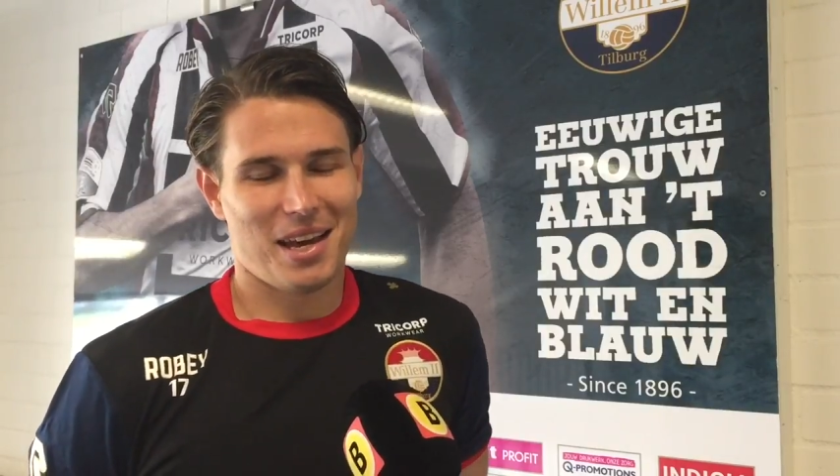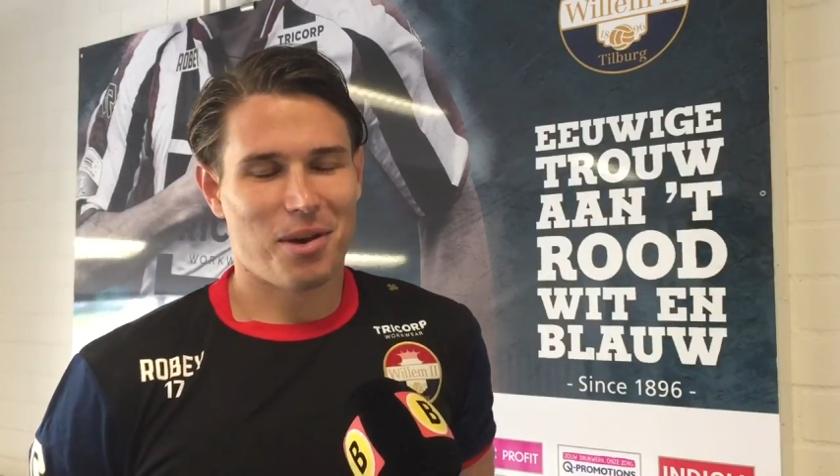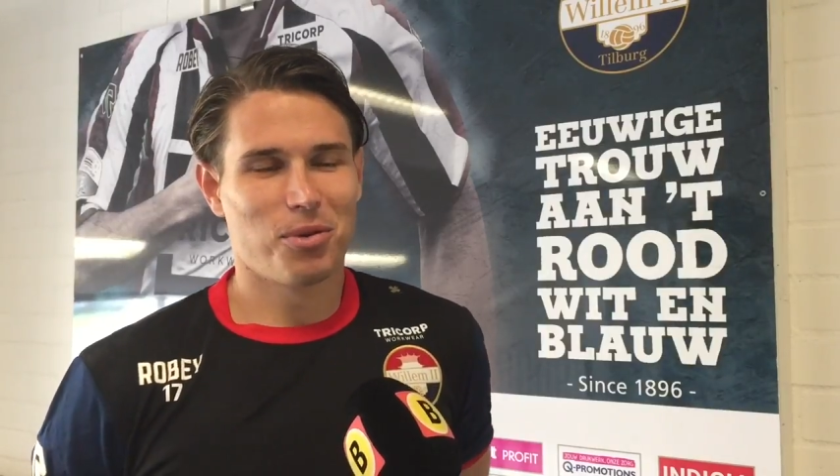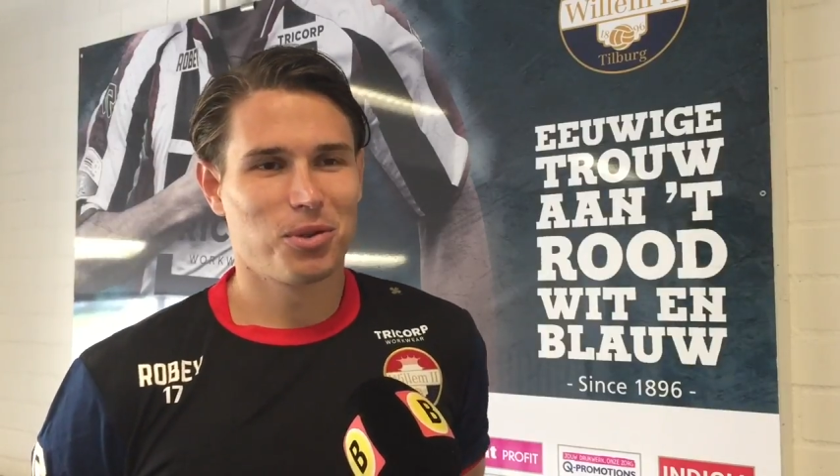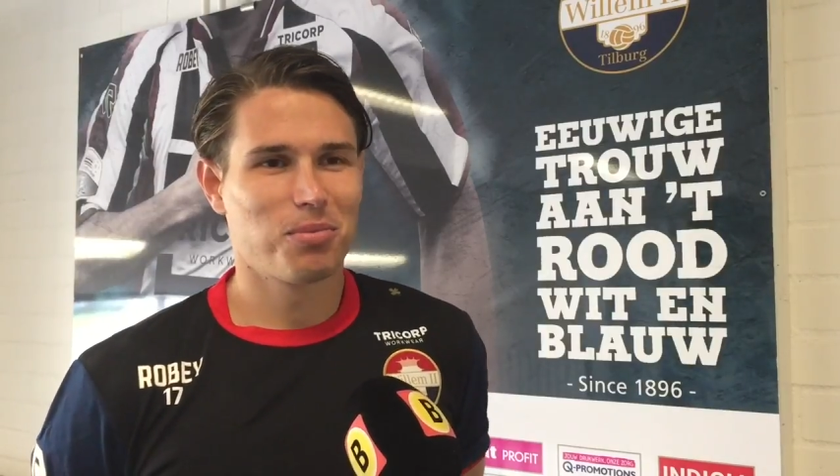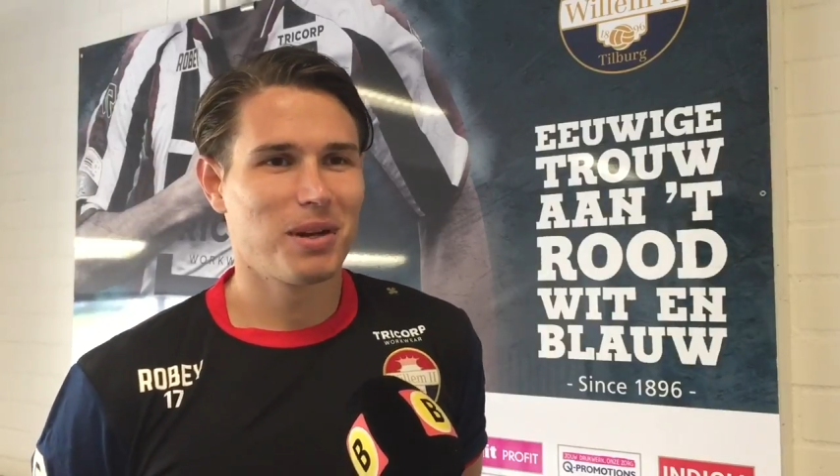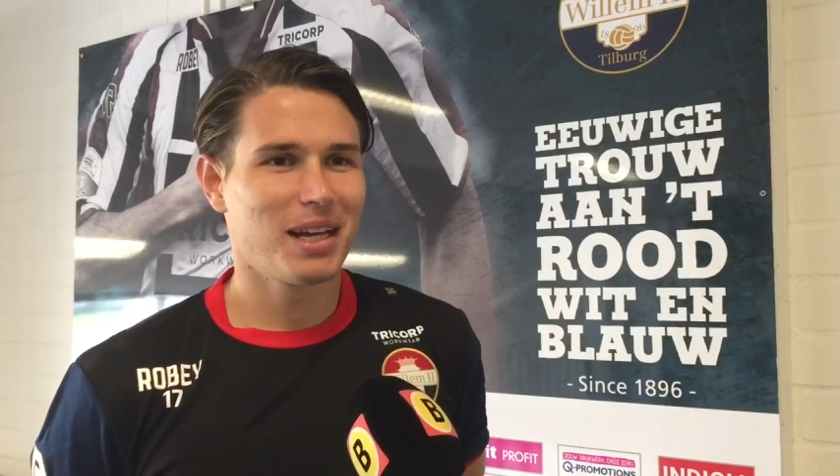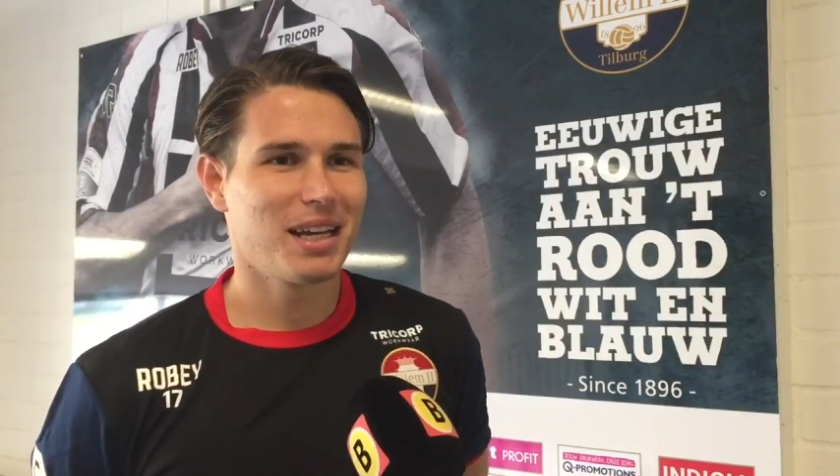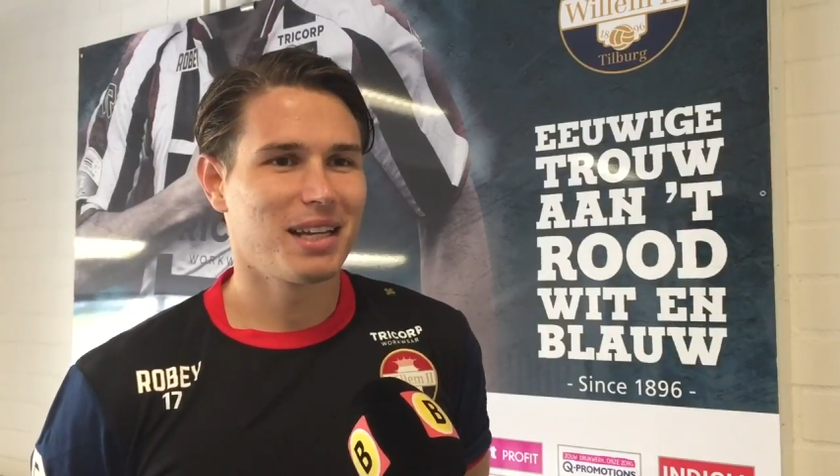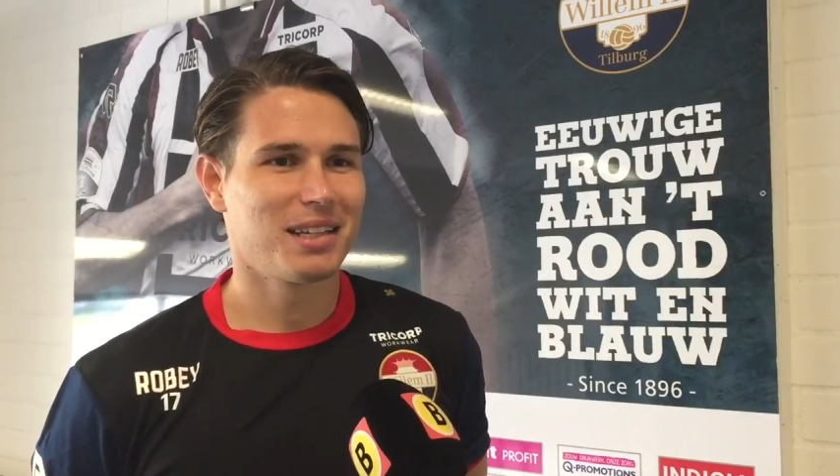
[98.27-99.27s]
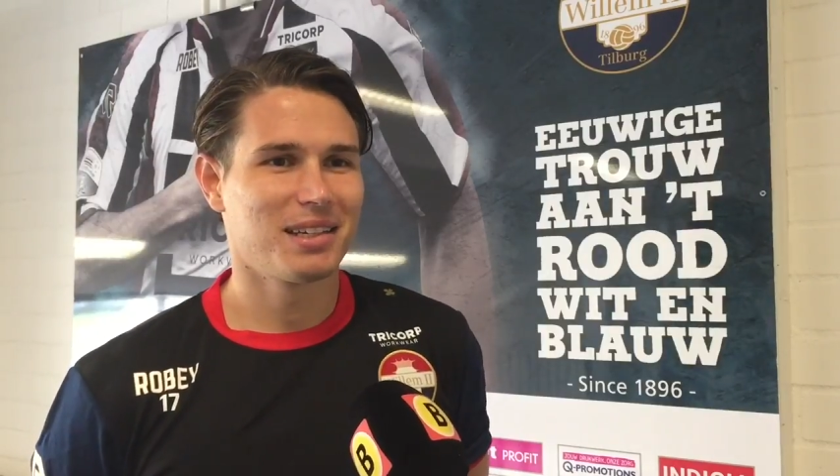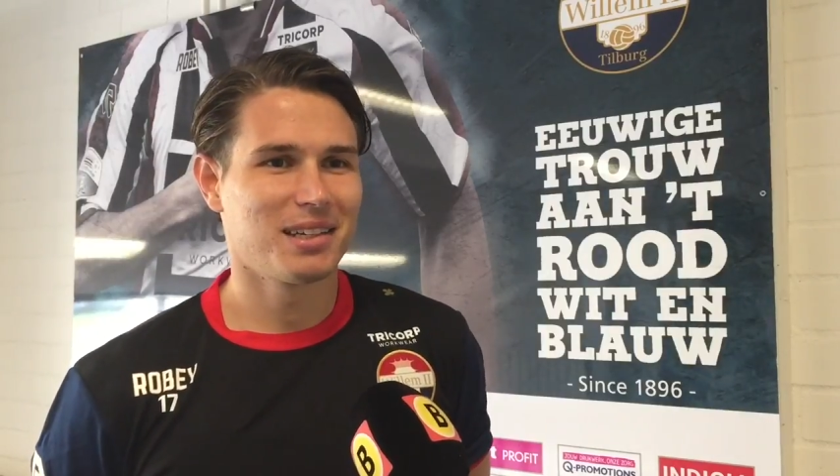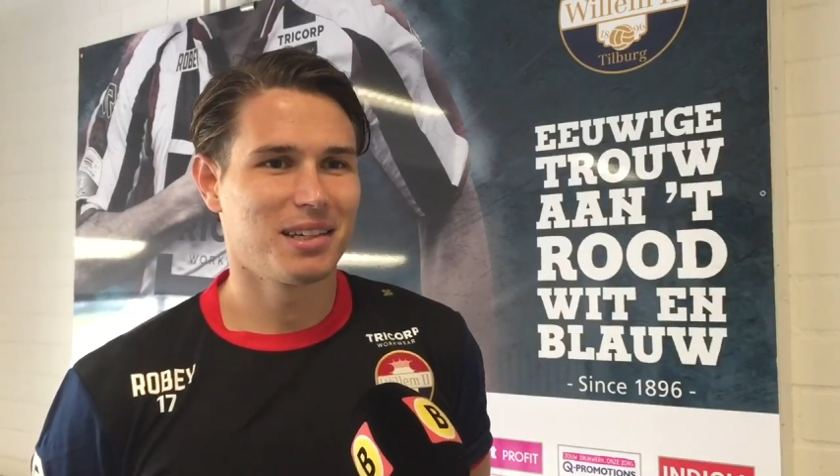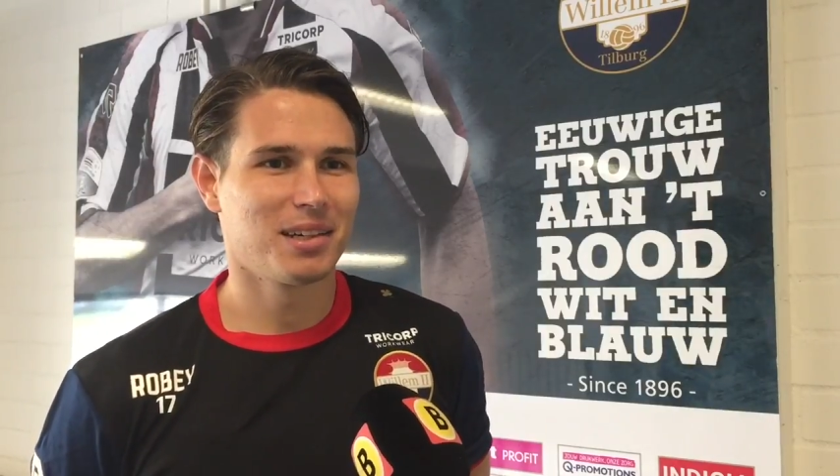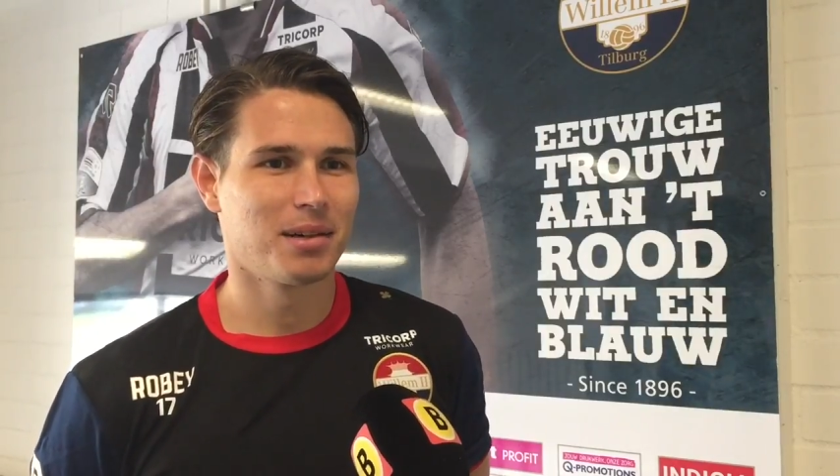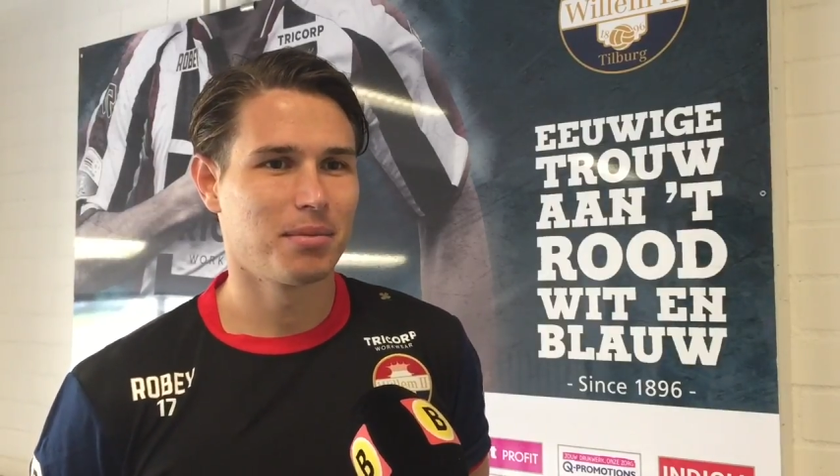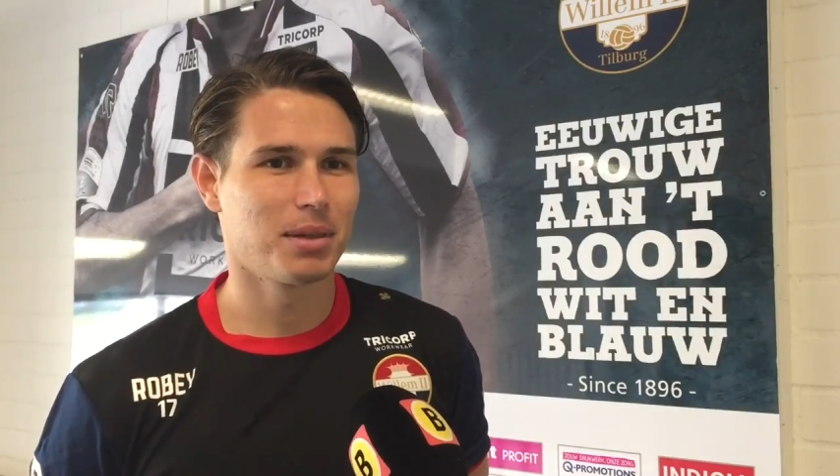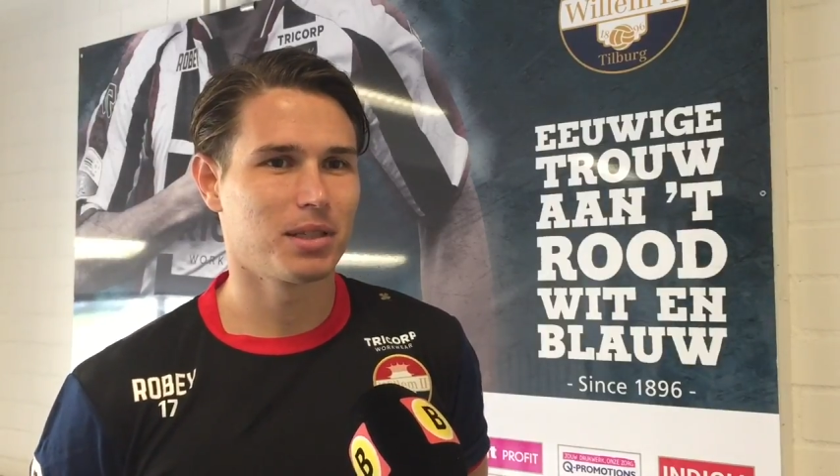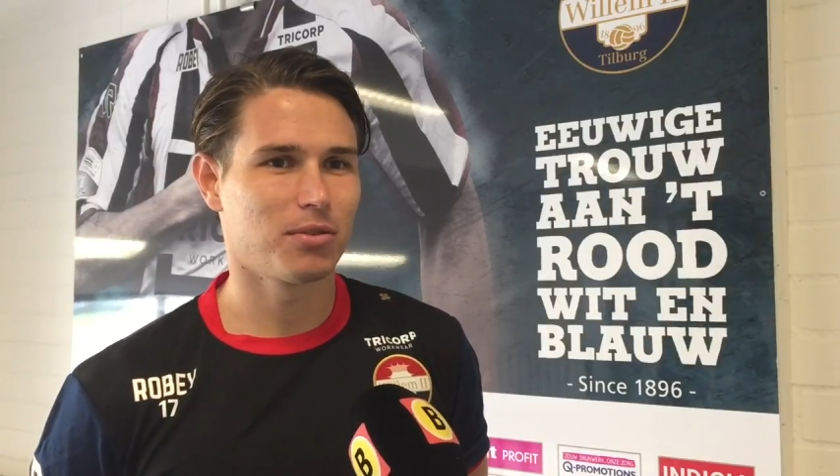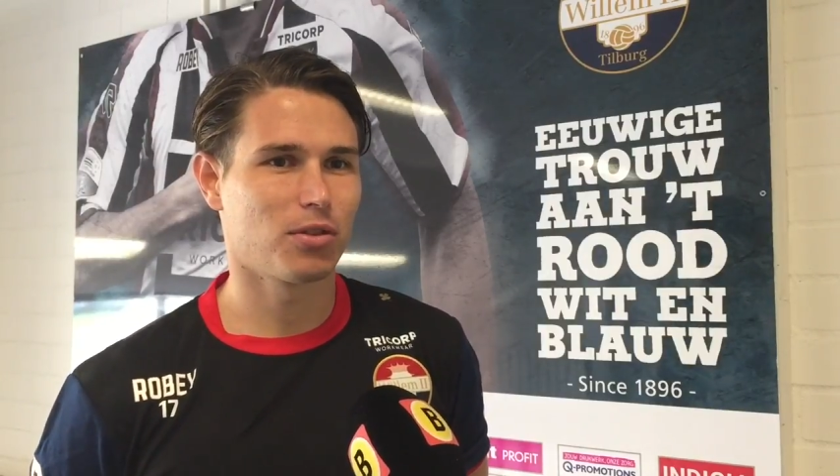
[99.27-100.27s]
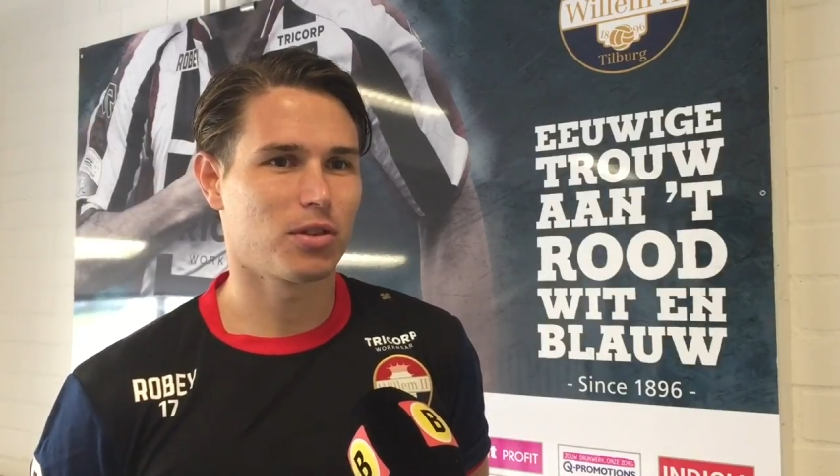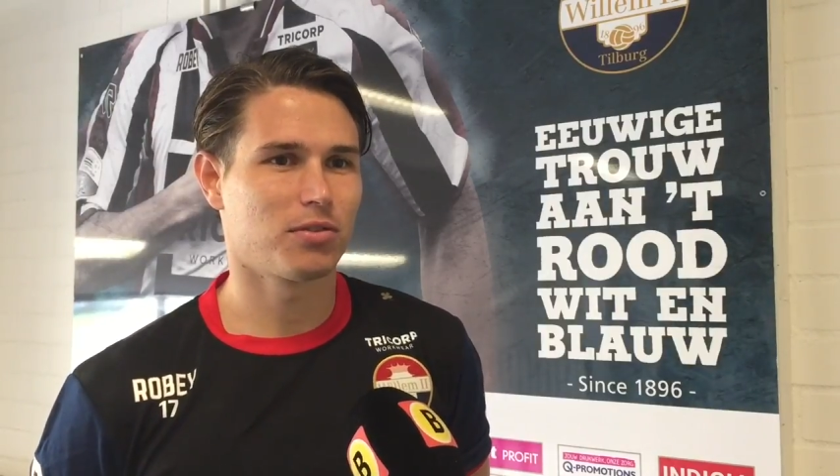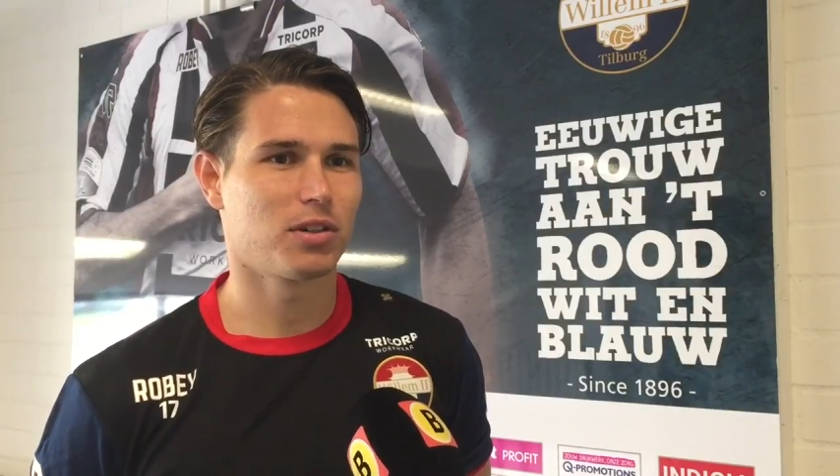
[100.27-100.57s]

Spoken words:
want to play, and but of course,